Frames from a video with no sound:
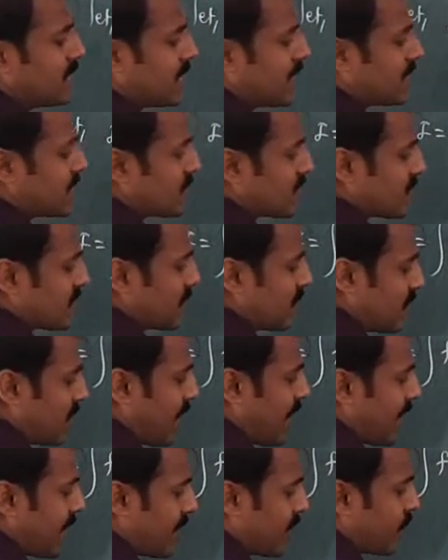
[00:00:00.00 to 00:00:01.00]
dx.
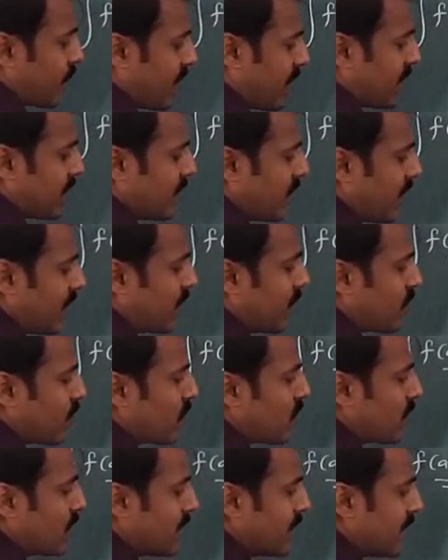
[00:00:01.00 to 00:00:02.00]
I can find the value
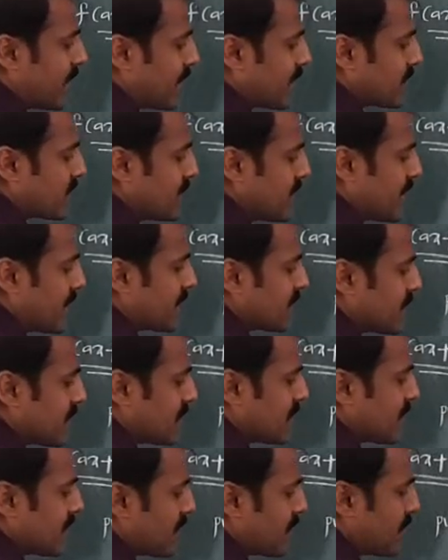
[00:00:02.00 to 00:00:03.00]
of only dx. Dx is
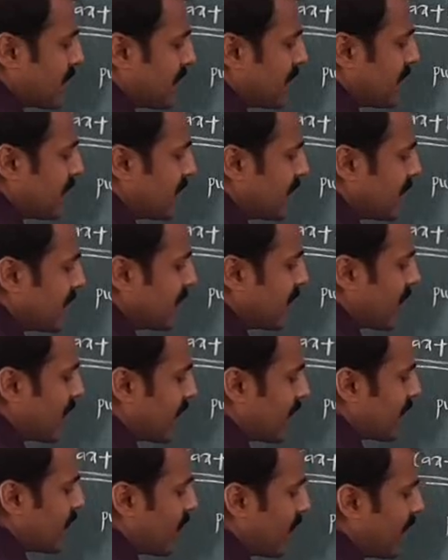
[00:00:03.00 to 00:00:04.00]
nothing but dt
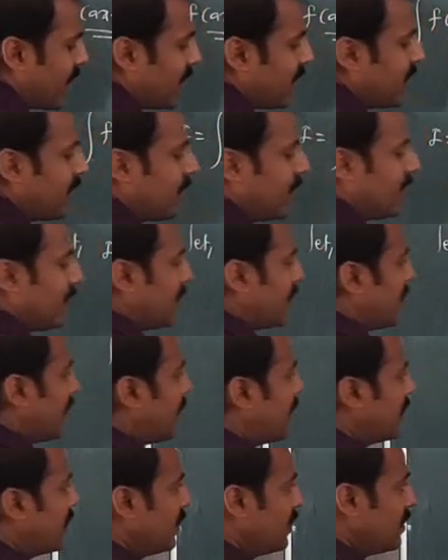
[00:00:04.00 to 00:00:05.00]
divided by
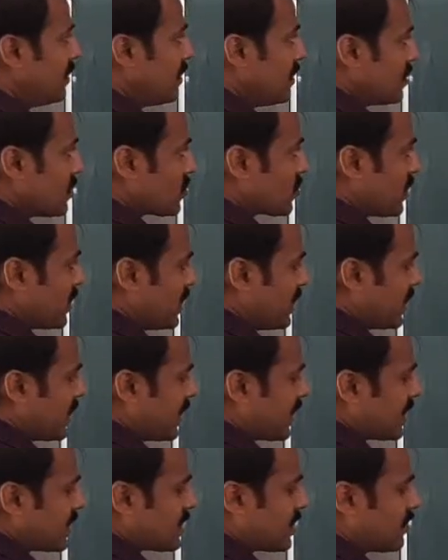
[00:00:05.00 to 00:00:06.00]
a. So
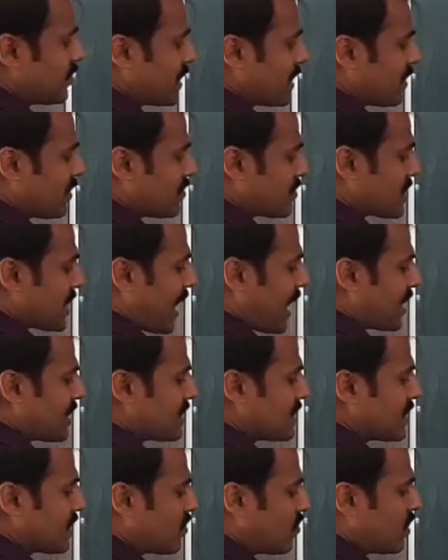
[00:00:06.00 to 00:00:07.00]
integration becomes I
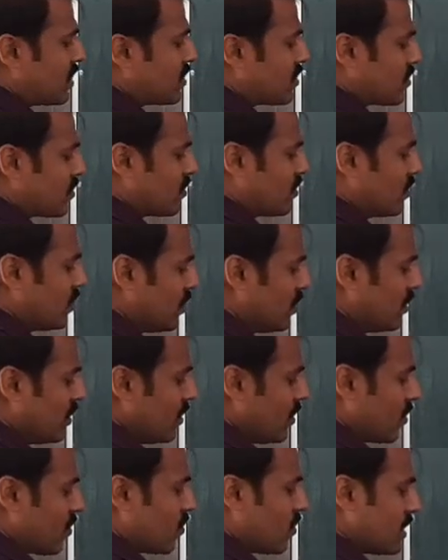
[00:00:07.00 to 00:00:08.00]
is equal to,
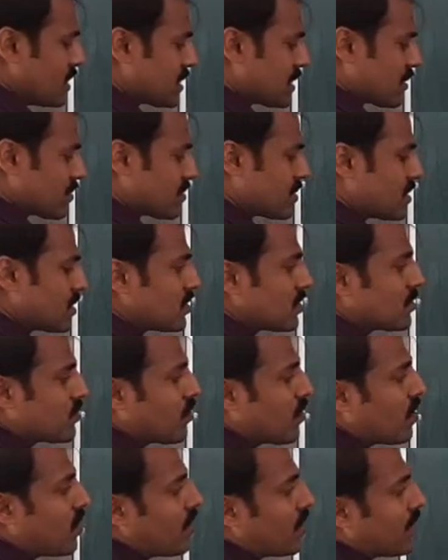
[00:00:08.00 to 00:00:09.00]
we substitute
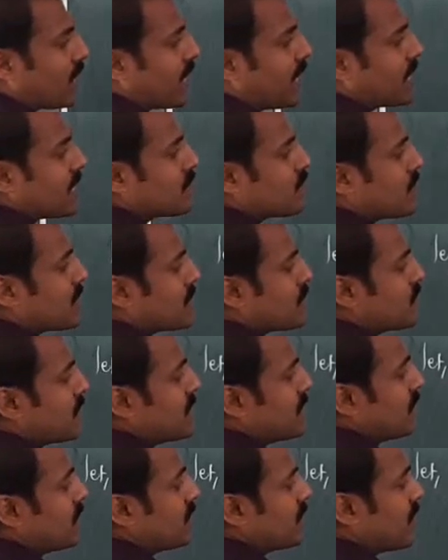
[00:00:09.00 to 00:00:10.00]
for ax plus
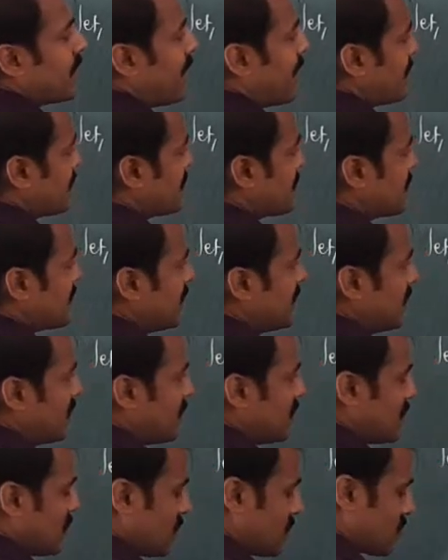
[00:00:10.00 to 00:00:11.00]
b as
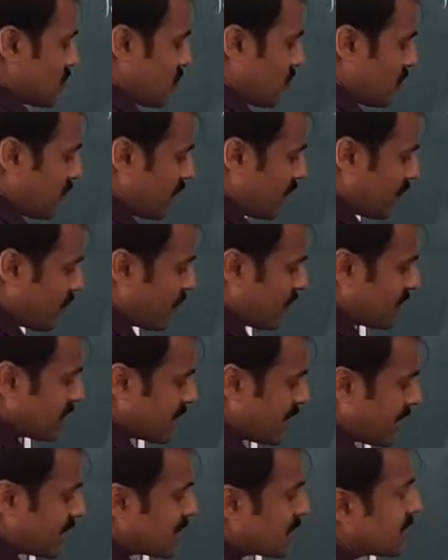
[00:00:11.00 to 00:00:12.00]
t. So f is
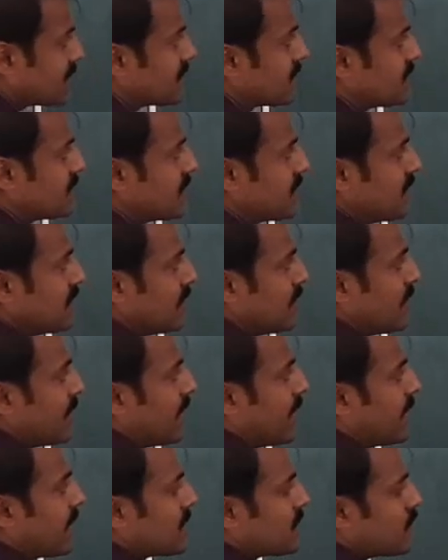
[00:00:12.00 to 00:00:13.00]
as it is
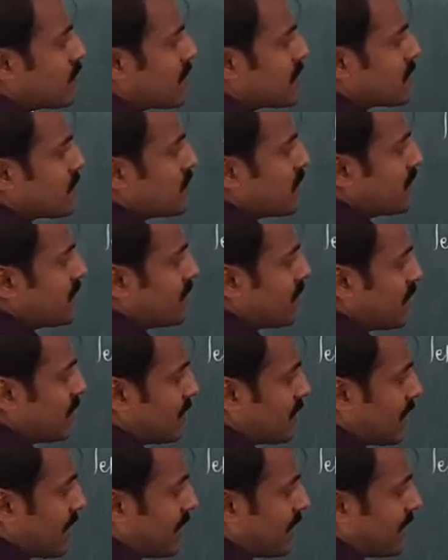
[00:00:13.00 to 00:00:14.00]
ax plus
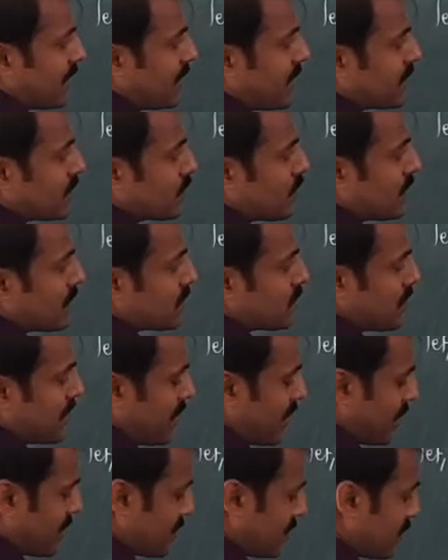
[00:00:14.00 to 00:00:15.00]
b, write ax plus b
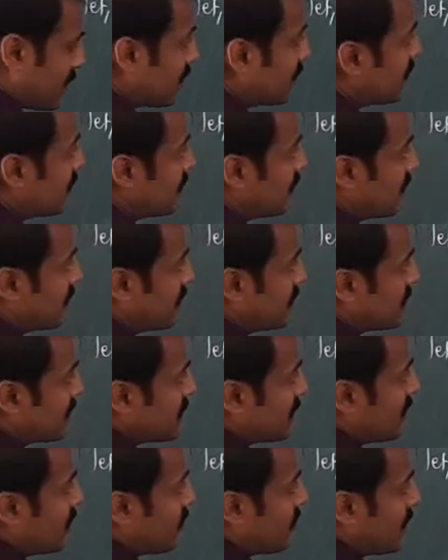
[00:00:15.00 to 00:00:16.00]
as
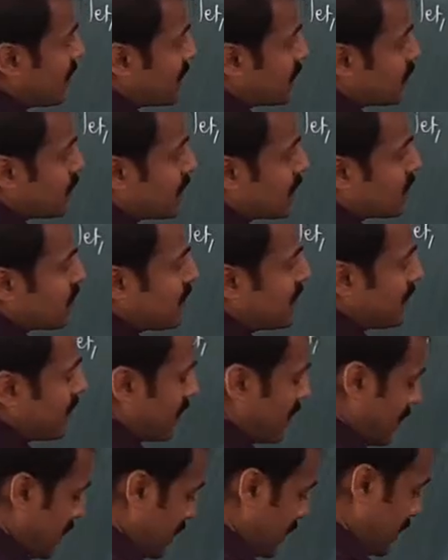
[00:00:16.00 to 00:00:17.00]
instead of ax plus
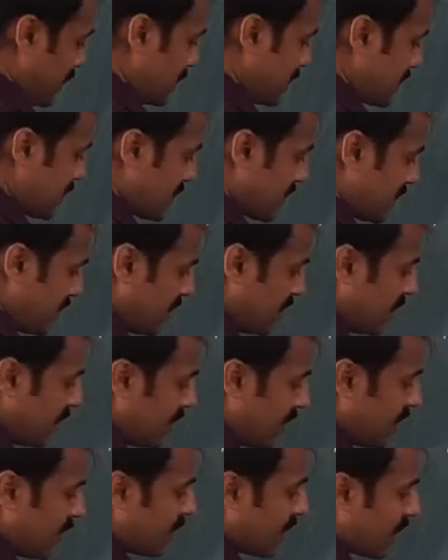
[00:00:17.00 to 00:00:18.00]
b it's
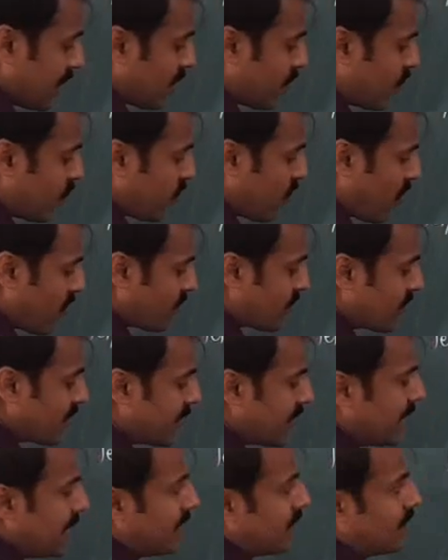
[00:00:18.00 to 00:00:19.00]
t. F of
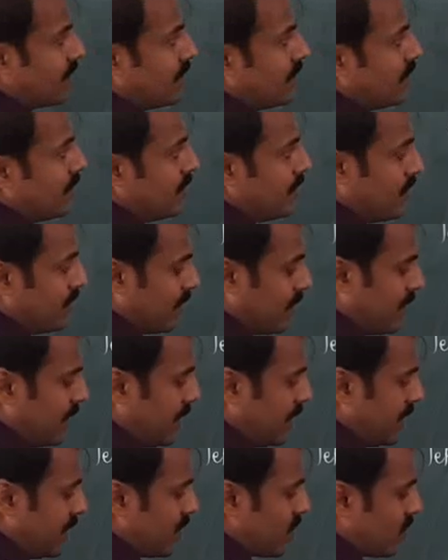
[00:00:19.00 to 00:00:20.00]
t
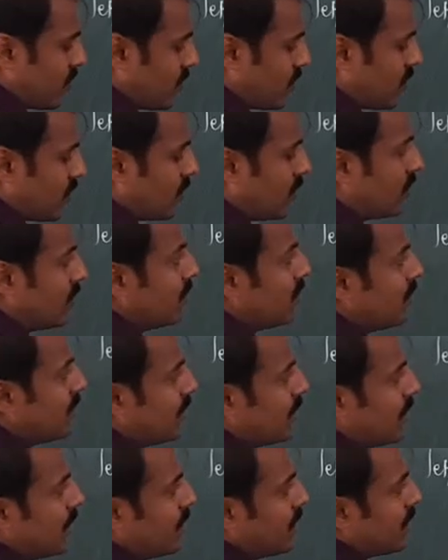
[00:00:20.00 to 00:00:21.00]
into
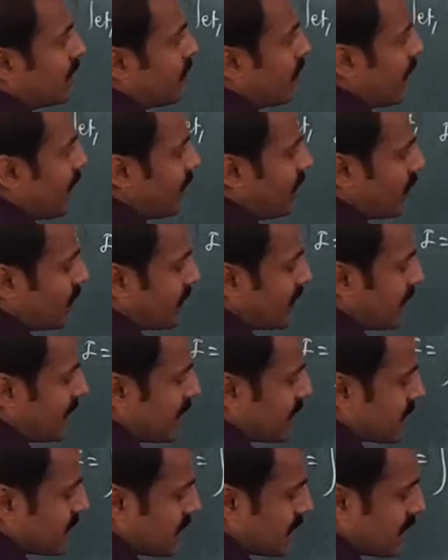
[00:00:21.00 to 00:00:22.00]
value of
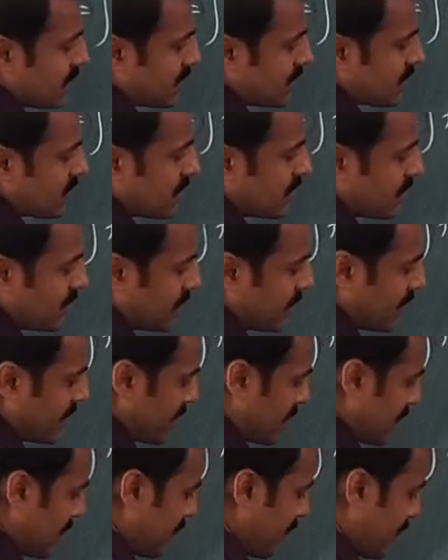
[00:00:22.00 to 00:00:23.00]
dx is
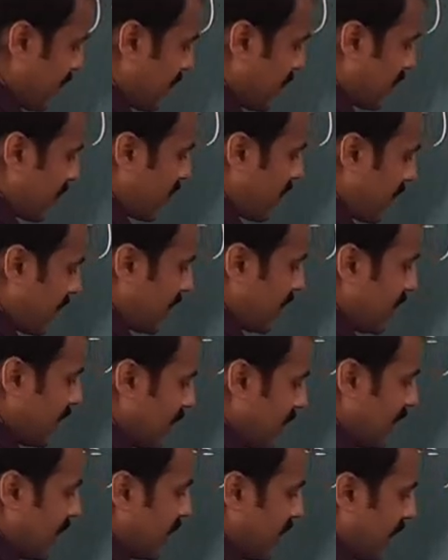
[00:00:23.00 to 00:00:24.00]
dt divided
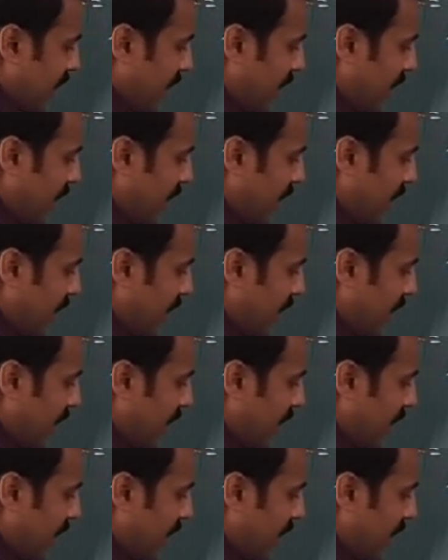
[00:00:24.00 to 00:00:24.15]
by